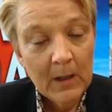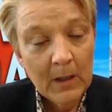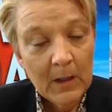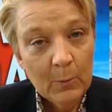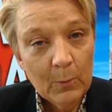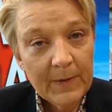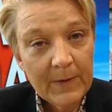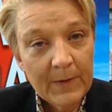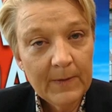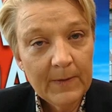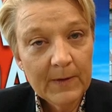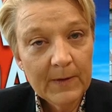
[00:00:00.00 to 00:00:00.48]

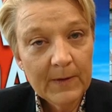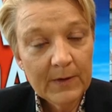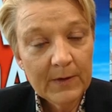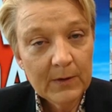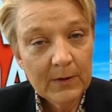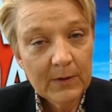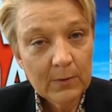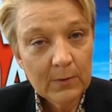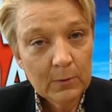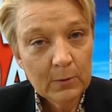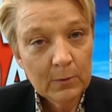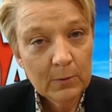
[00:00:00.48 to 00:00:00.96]
Within the
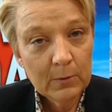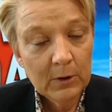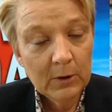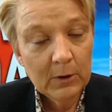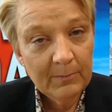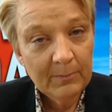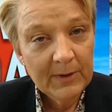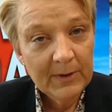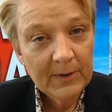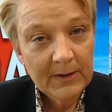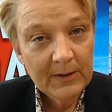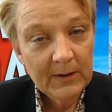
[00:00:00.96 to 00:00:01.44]
school, and
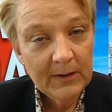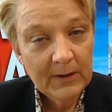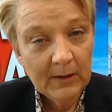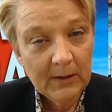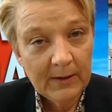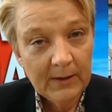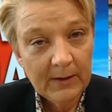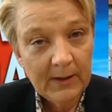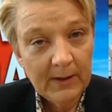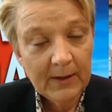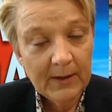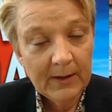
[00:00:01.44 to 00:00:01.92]

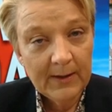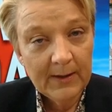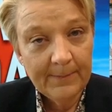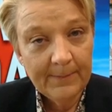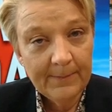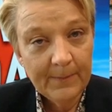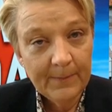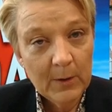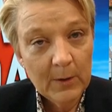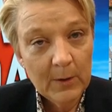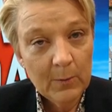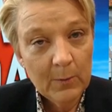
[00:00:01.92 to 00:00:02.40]
particularly
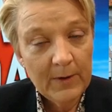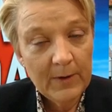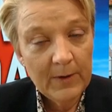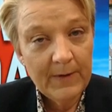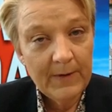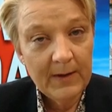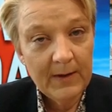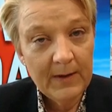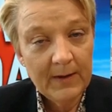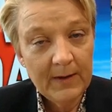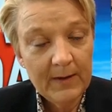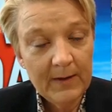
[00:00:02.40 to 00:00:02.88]

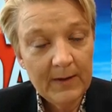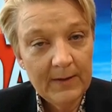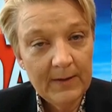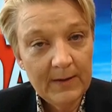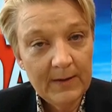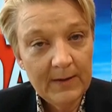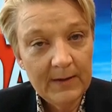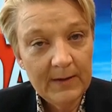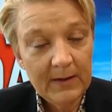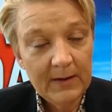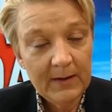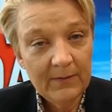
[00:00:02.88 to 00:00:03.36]
within
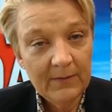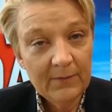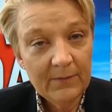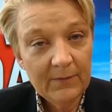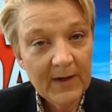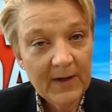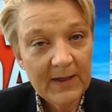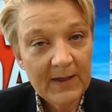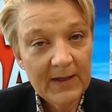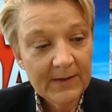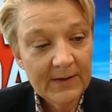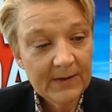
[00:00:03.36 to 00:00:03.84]
the
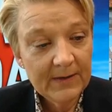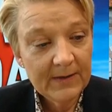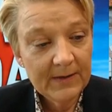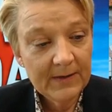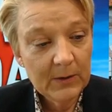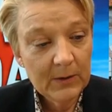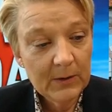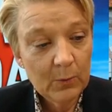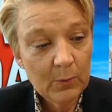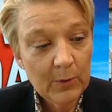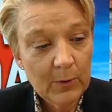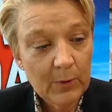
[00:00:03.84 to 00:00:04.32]

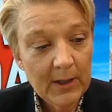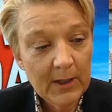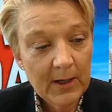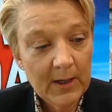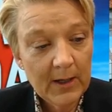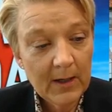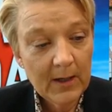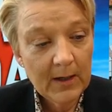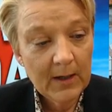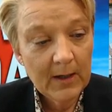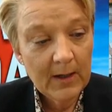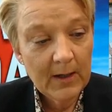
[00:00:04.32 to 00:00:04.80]
phases, we
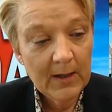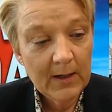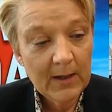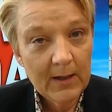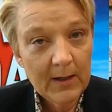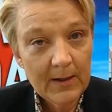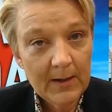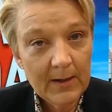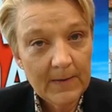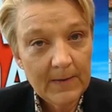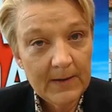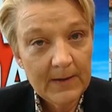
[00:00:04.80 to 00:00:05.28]
are
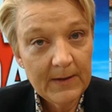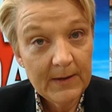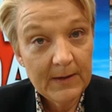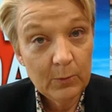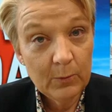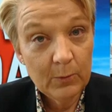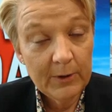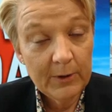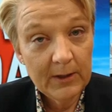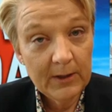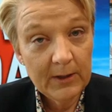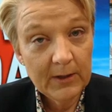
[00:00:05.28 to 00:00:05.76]
this
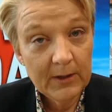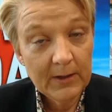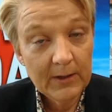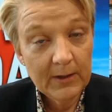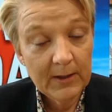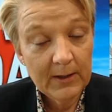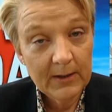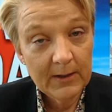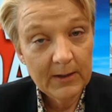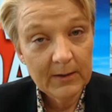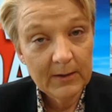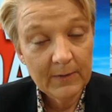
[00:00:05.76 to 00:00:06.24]
week
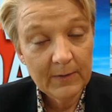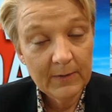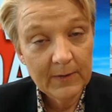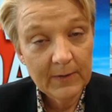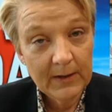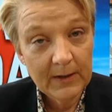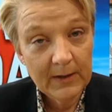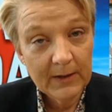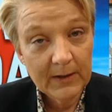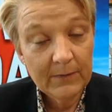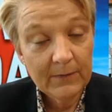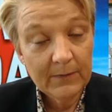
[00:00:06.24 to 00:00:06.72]
and over the
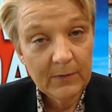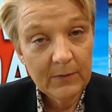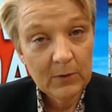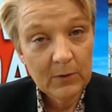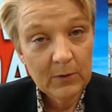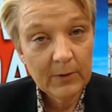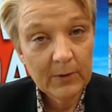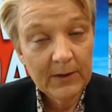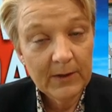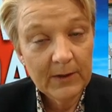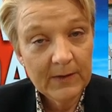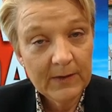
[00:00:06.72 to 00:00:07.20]
next few
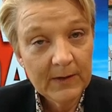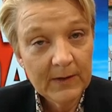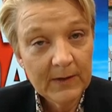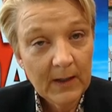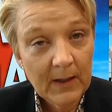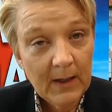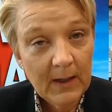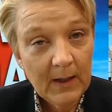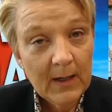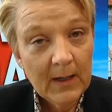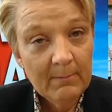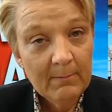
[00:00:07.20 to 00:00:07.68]
weeks
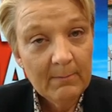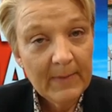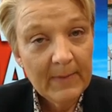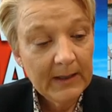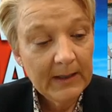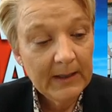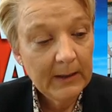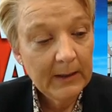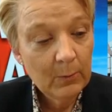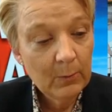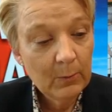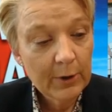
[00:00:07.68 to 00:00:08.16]

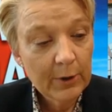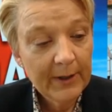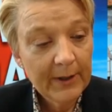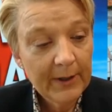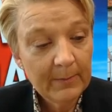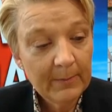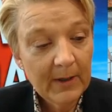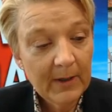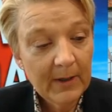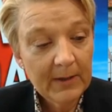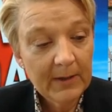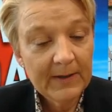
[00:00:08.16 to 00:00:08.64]
mainly worrying
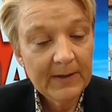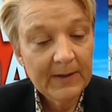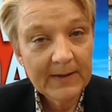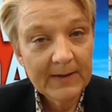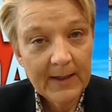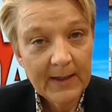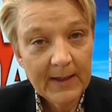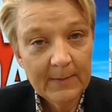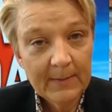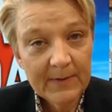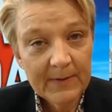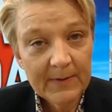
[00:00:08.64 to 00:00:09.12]
about
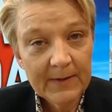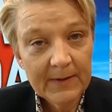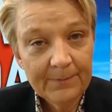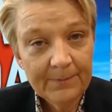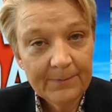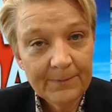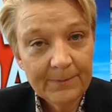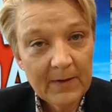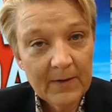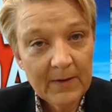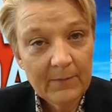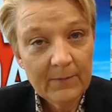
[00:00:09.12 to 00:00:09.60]
exams,
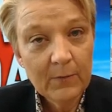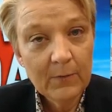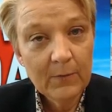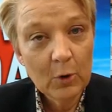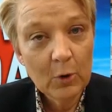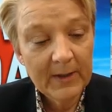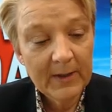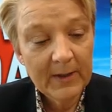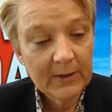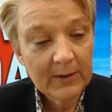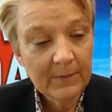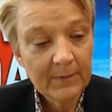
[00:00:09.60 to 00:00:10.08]
the
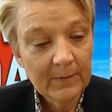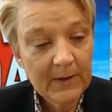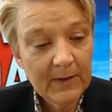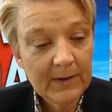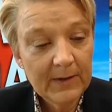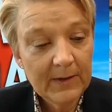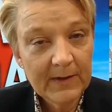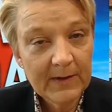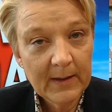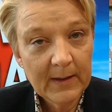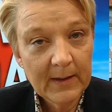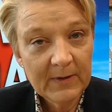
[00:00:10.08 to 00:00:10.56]
format of the
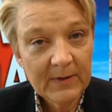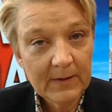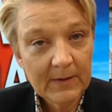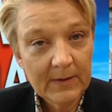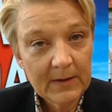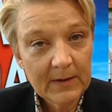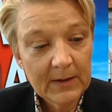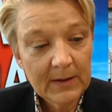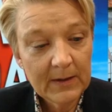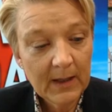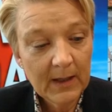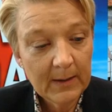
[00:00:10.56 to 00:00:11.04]
exams and
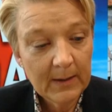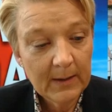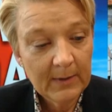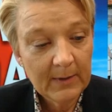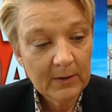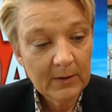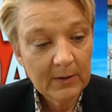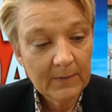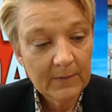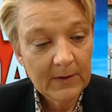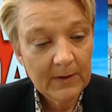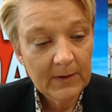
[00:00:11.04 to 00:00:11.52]
the
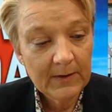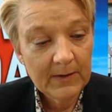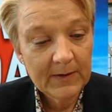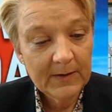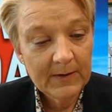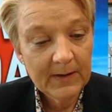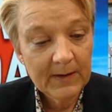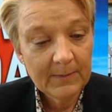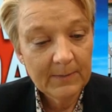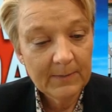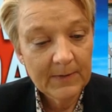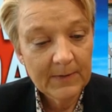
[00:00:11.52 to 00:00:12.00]
timing of the
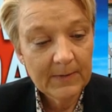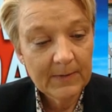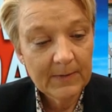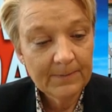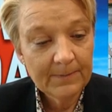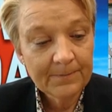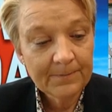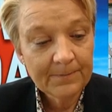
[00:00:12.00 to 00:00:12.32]
exams.